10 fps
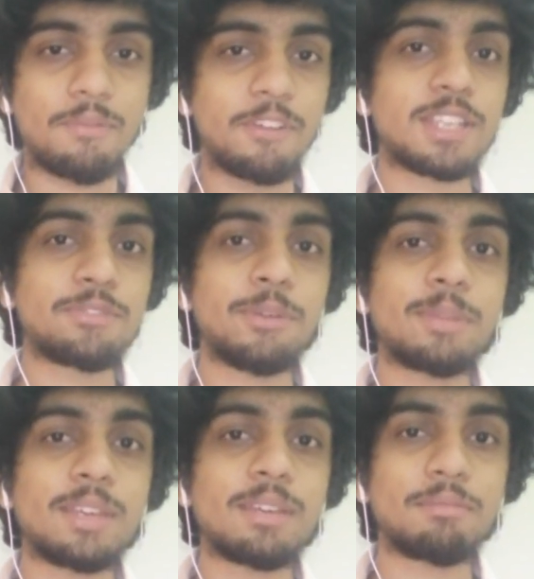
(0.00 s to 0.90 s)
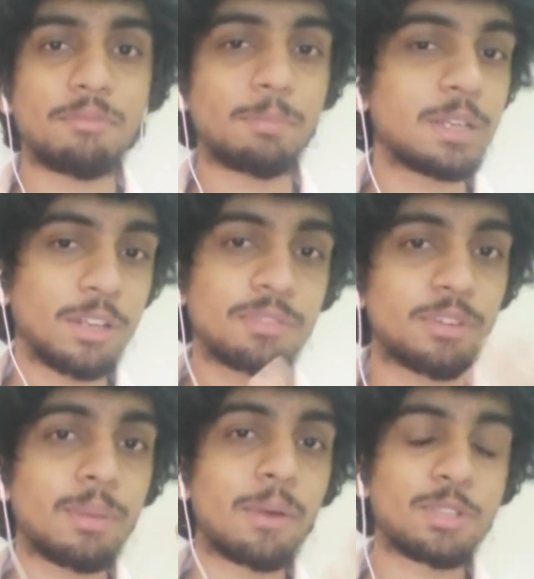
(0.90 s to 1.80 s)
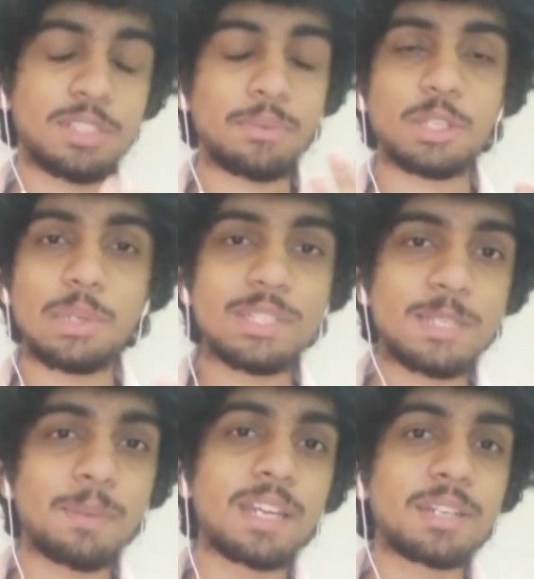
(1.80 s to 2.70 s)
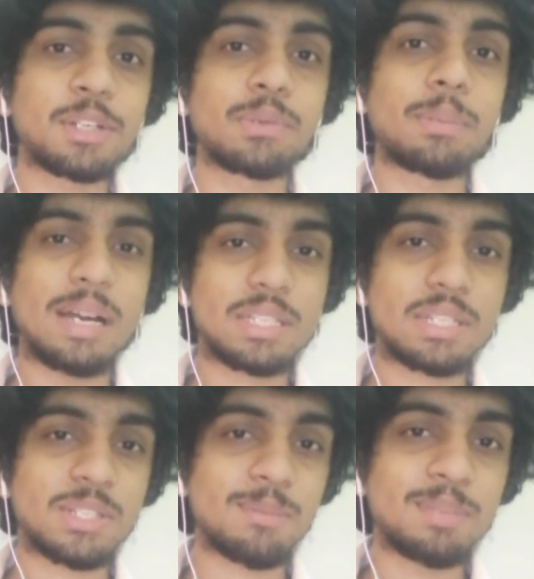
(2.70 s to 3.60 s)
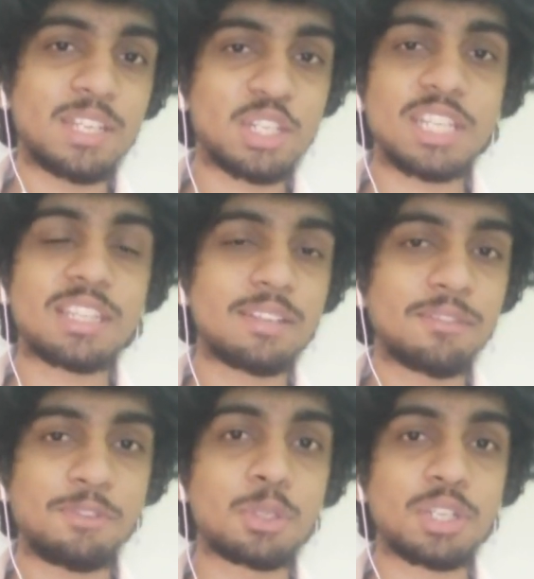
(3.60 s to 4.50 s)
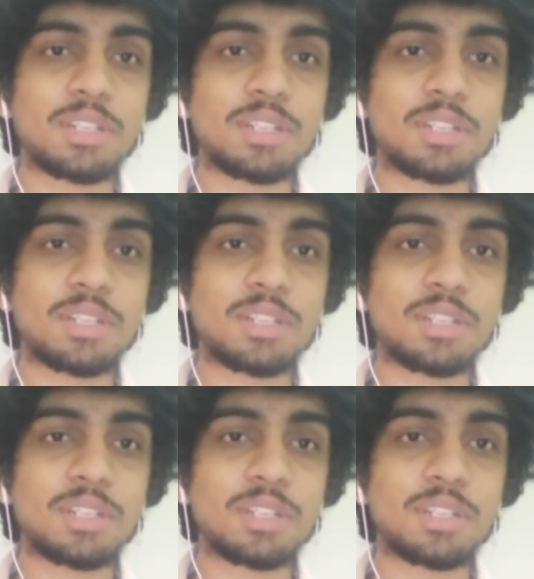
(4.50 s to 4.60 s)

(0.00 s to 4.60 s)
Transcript: phase for me because from I was I was always aspiring to do a master's or a PhD in the future.